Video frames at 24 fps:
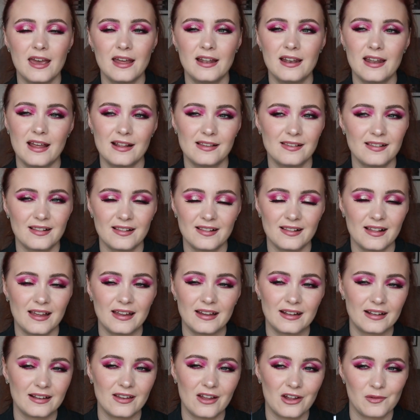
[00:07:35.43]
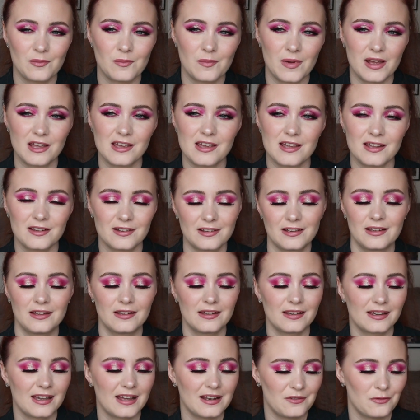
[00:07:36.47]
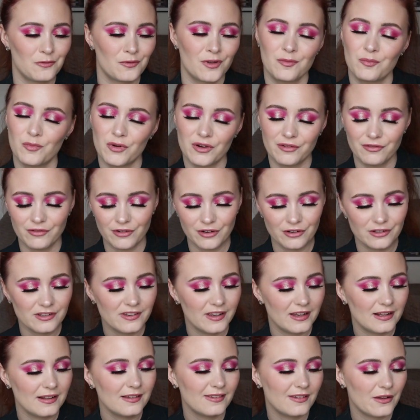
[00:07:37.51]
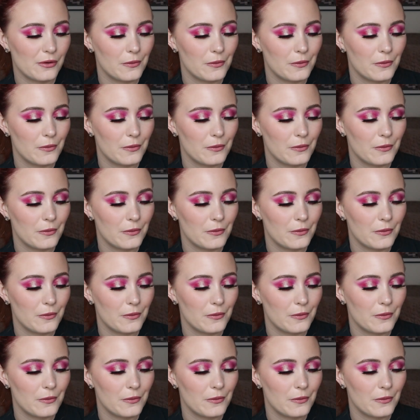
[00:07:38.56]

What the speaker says: and that's like not my kind of preferred scent.